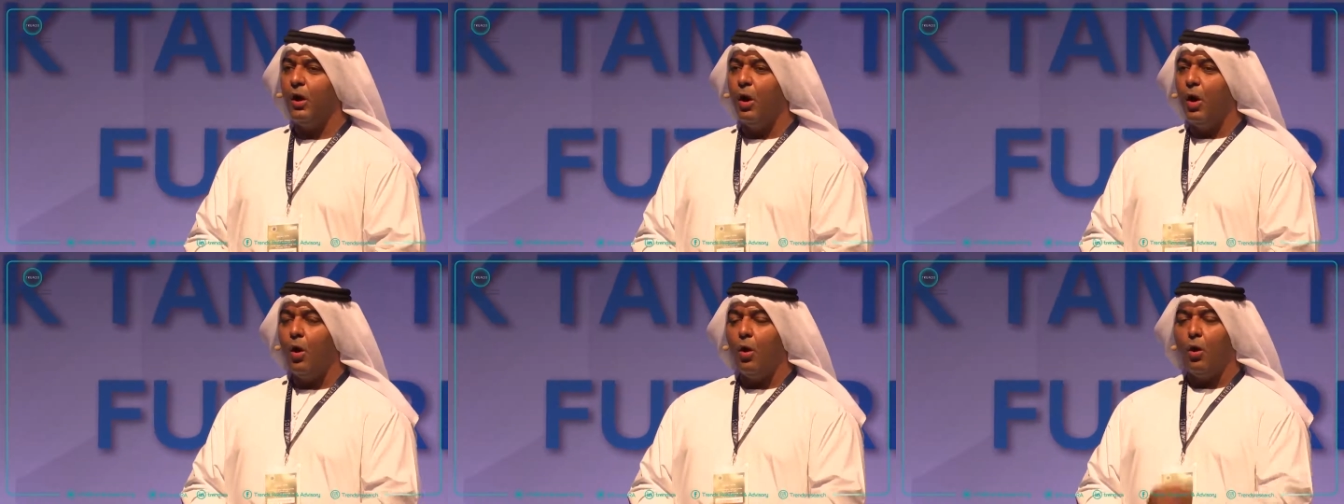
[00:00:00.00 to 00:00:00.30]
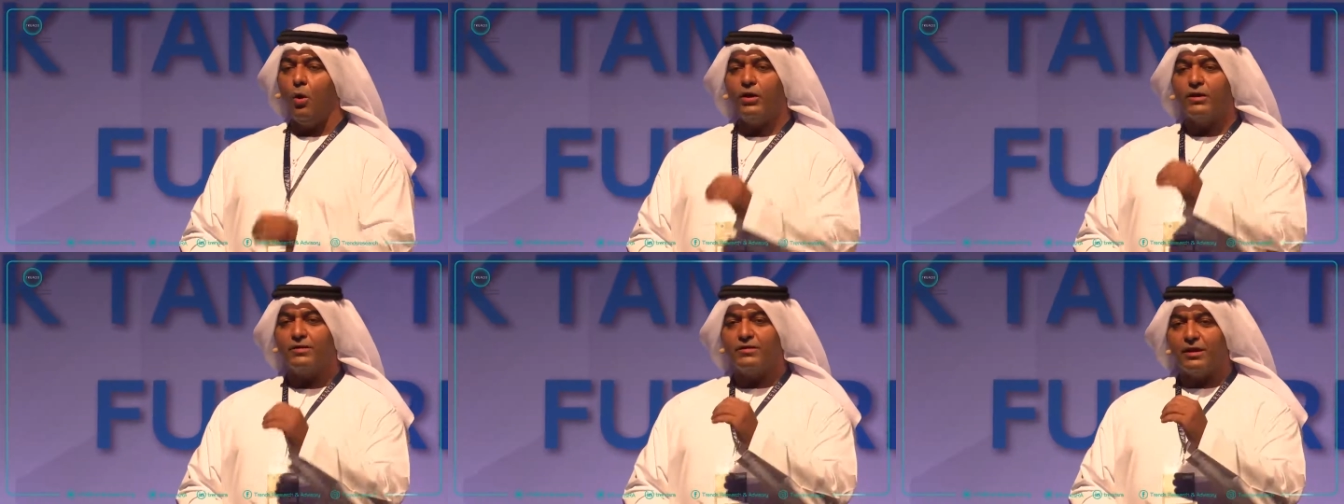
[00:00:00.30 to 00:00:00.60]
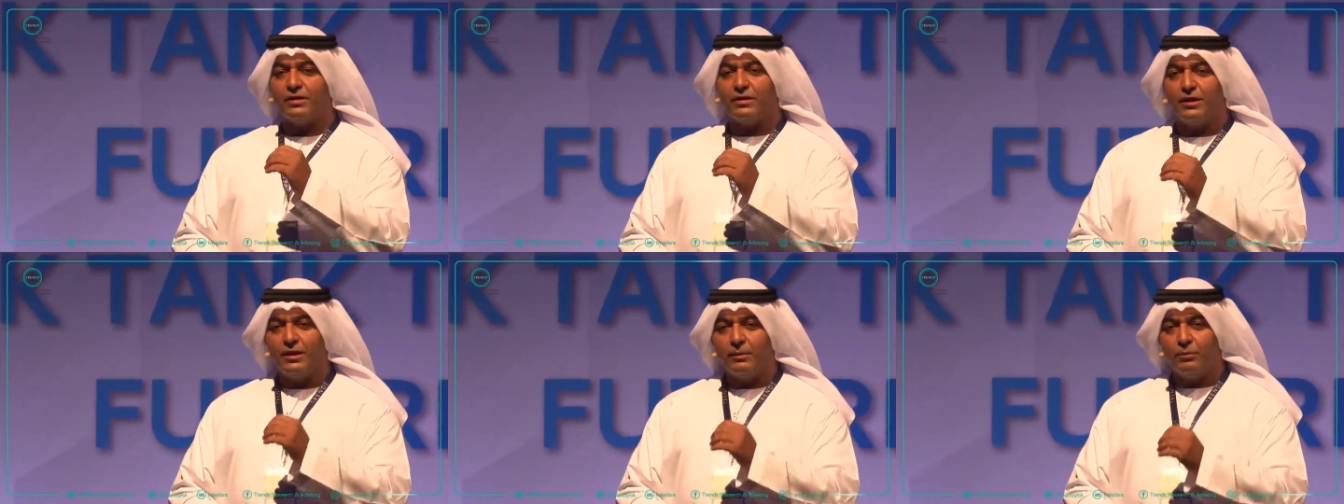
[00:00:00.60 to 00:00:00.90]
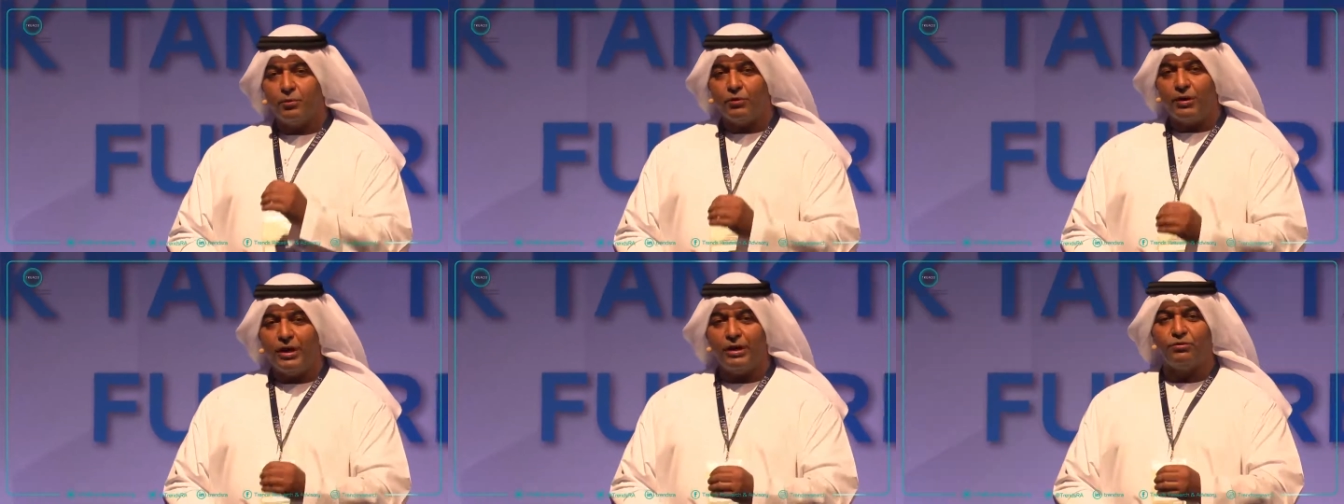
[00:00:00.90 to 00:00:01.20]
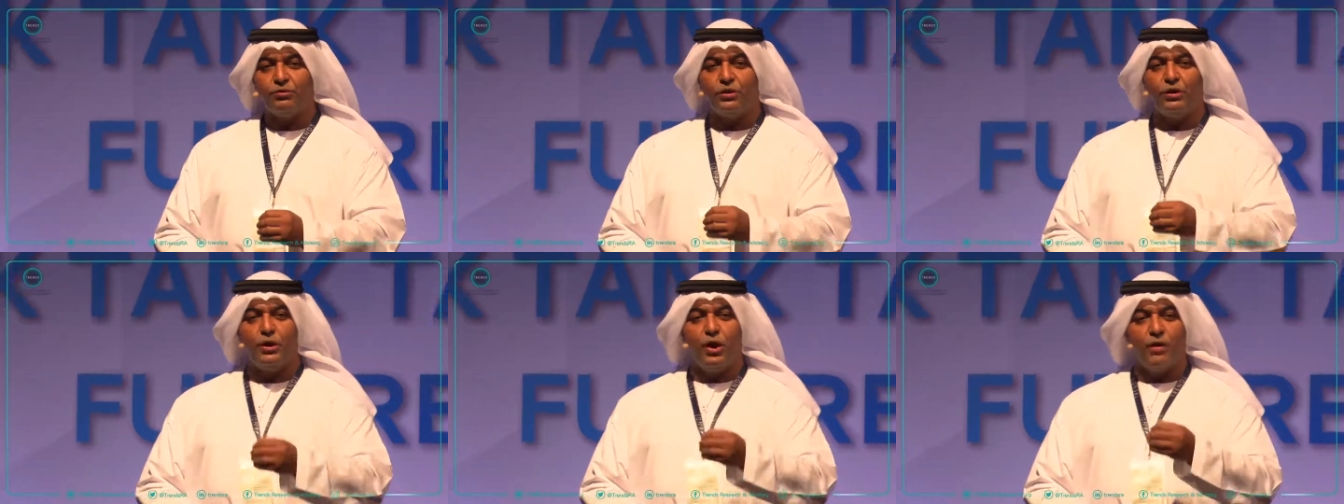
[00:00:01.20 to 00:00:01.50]
Or it's a
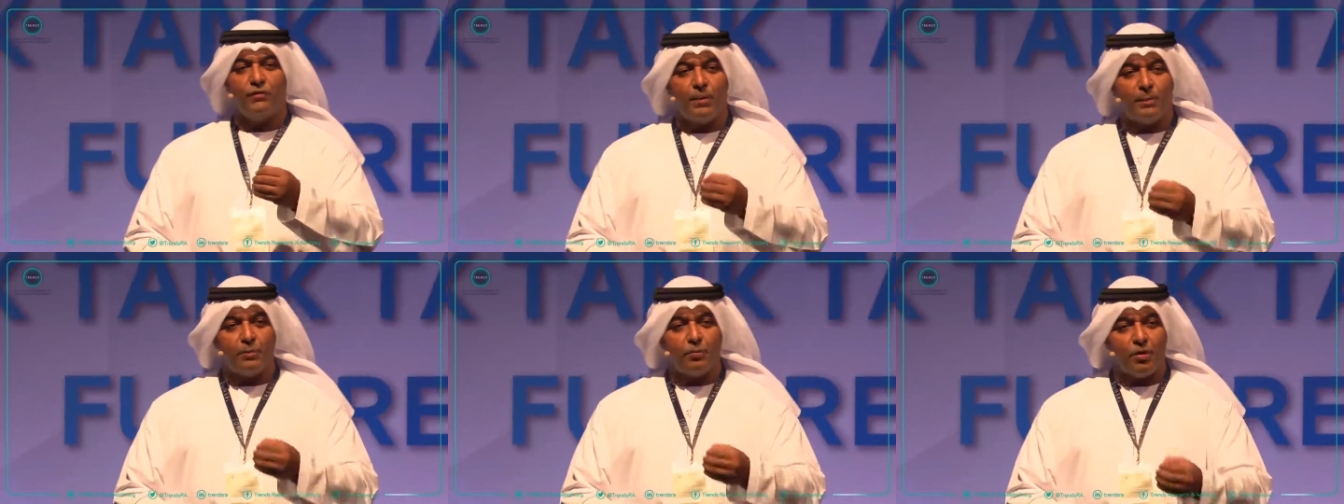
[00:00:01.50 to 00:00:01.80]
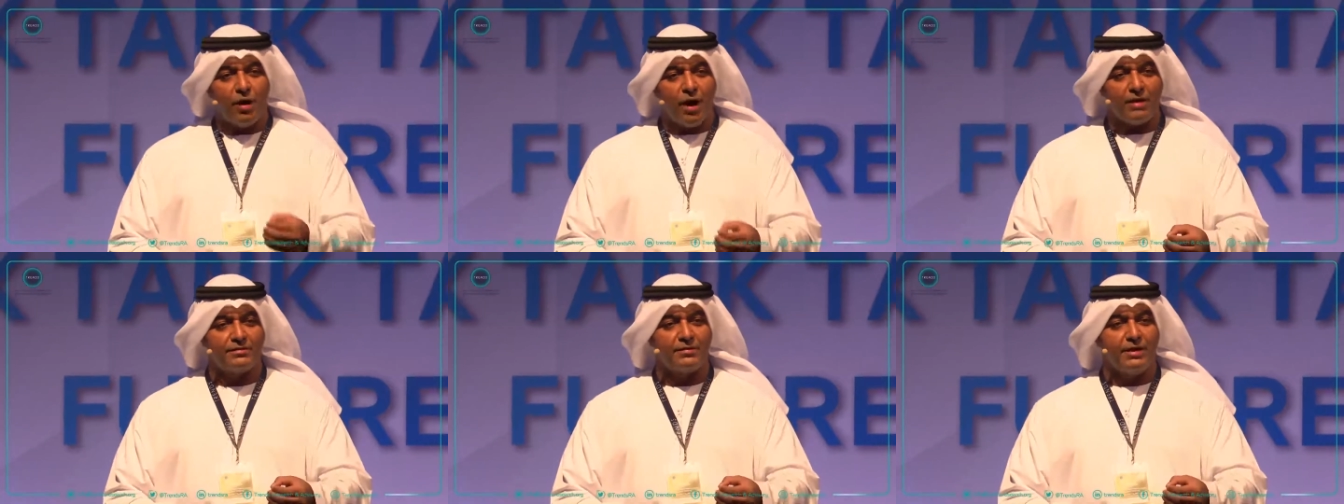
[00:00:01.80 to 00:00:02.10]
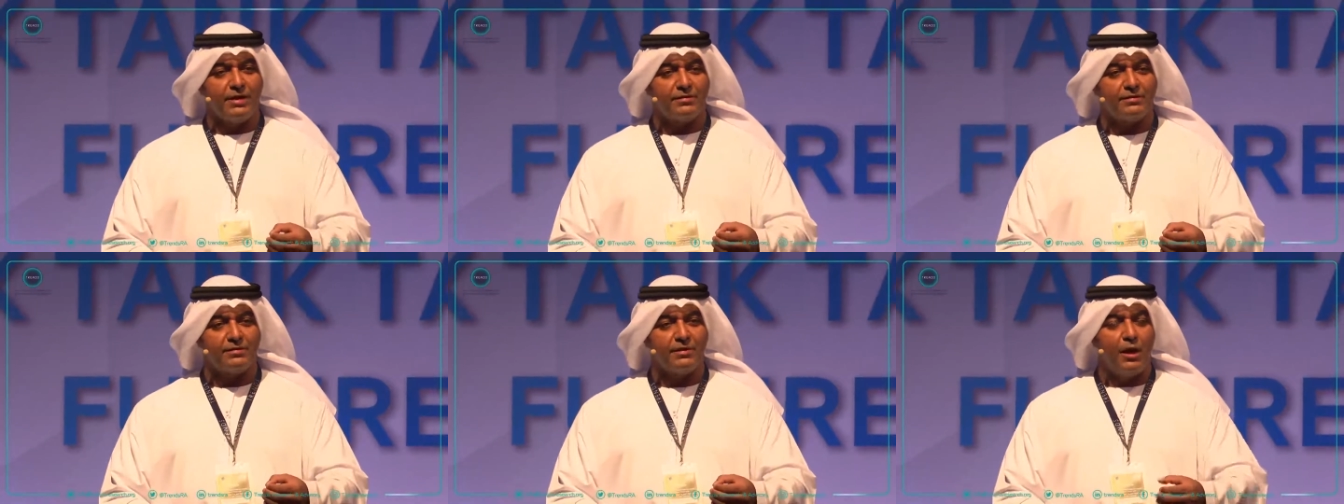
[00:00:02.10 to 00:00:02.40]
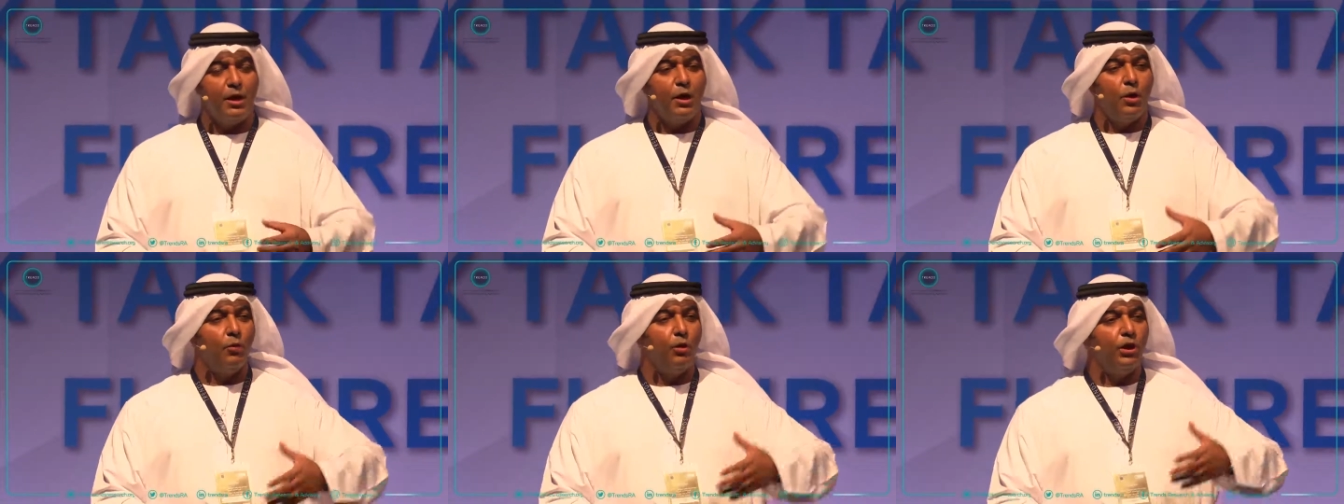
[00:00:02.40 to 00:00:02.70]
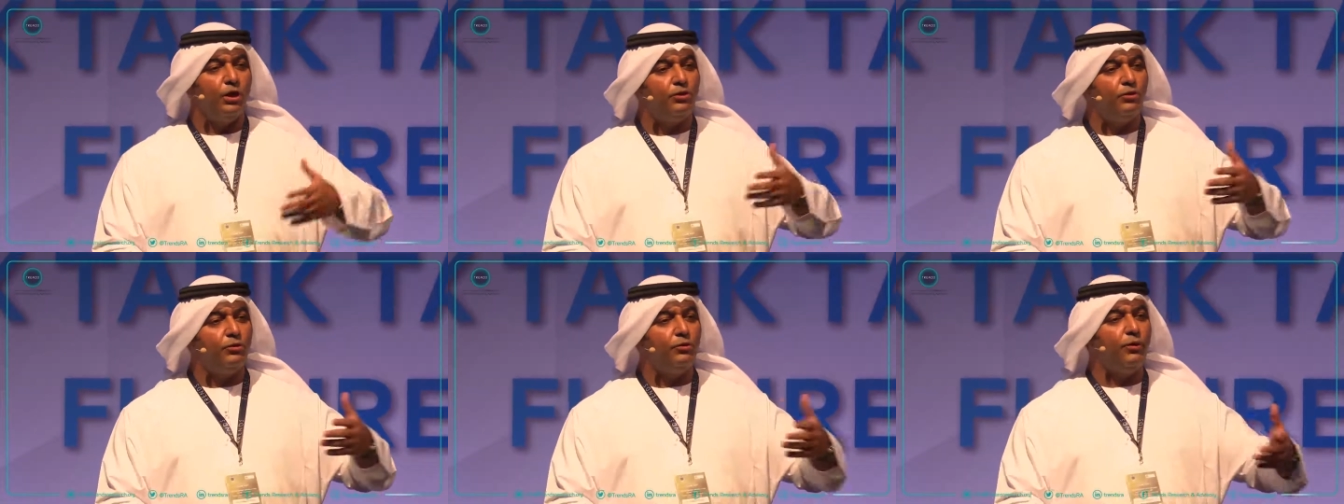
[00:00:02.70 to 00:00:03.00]
deliberation of a process where
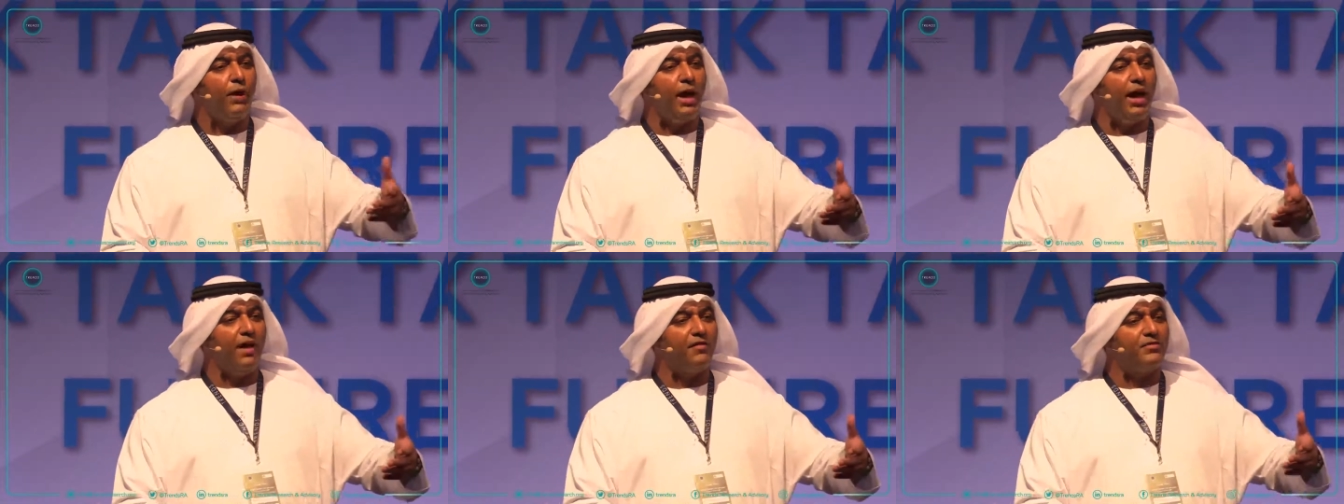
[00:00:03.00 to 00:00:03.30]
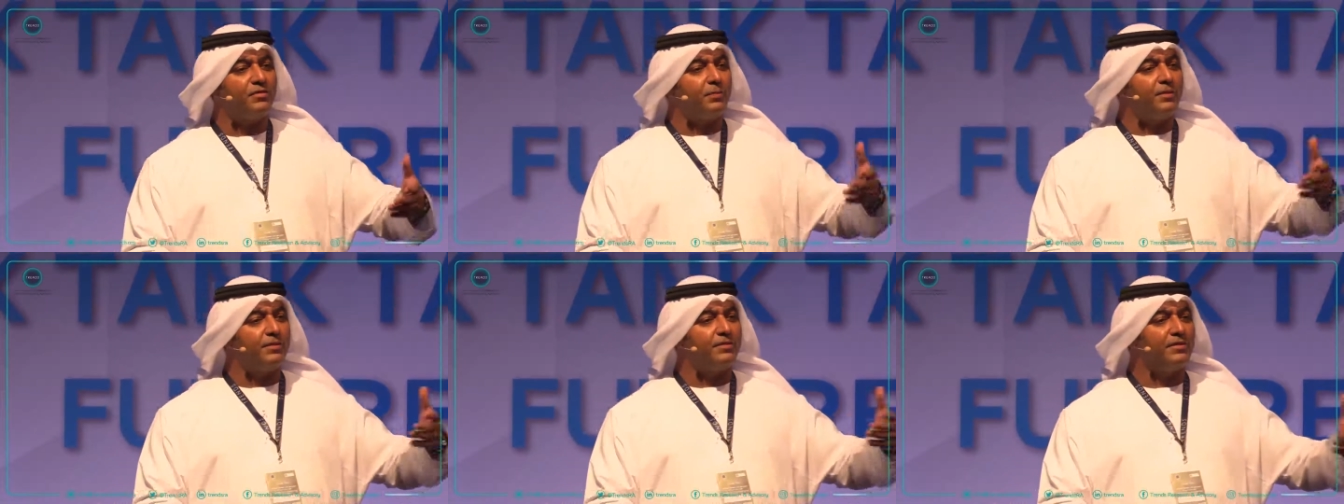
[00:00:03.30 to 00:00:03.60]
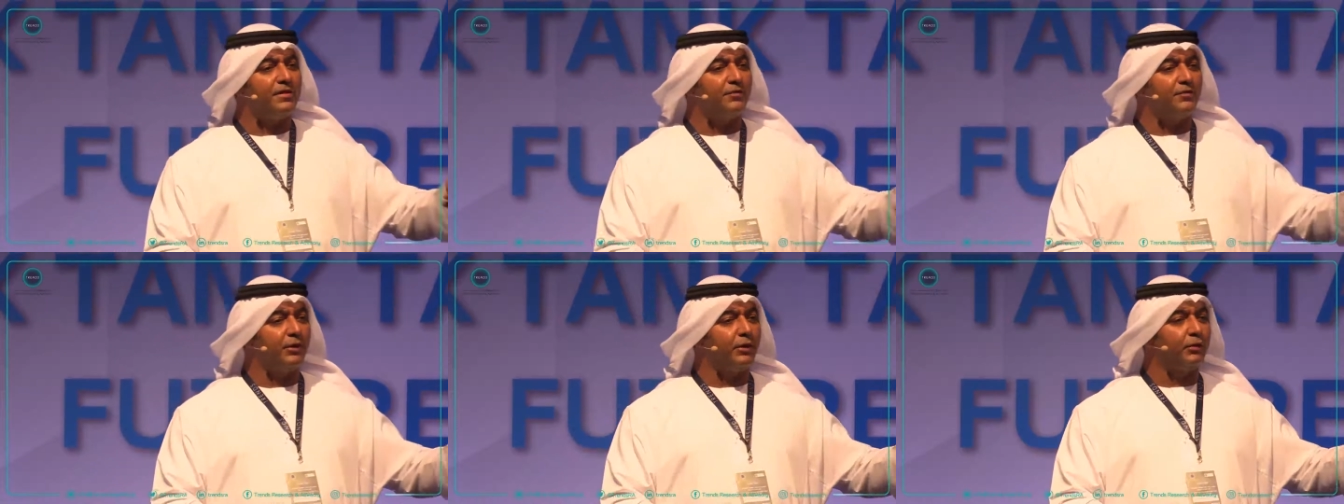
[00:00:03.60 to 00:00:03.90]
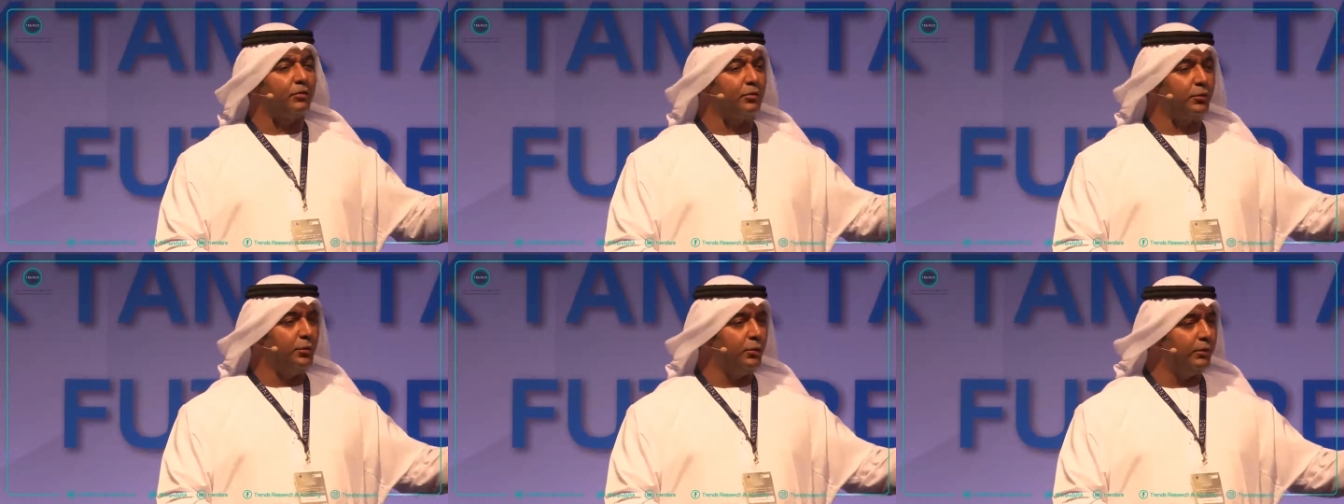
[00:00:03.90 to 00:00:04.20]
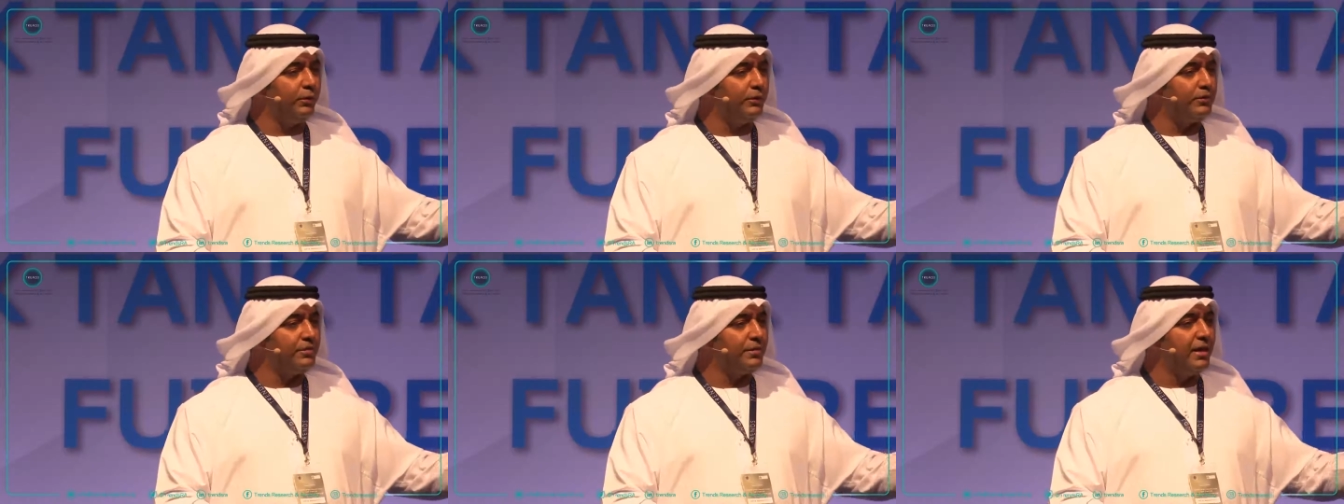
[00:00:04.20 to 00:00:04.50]
you have specific
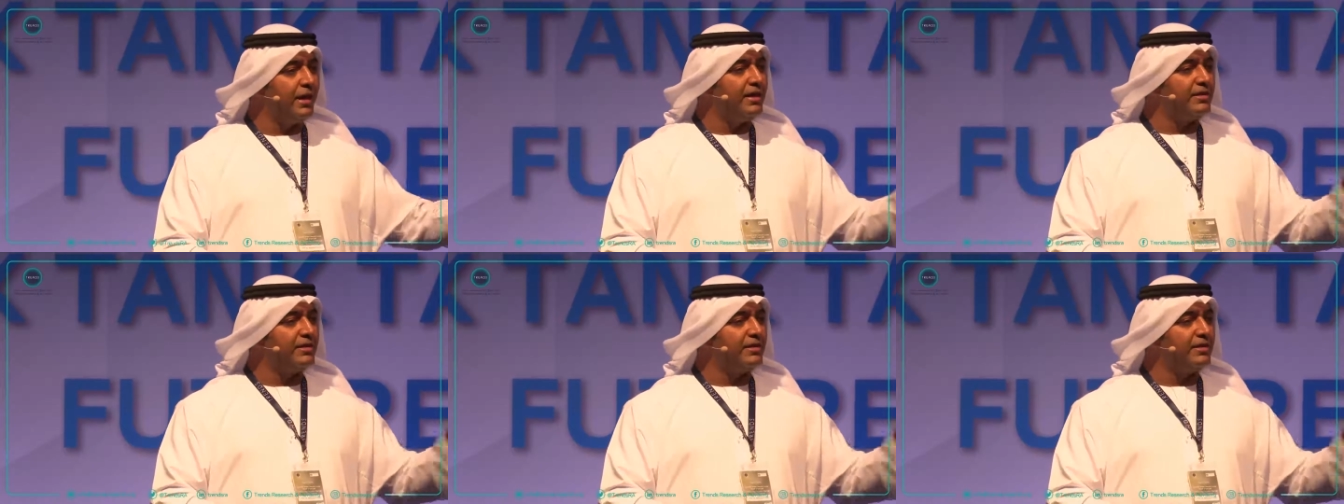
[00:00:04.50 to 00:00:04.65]
tools,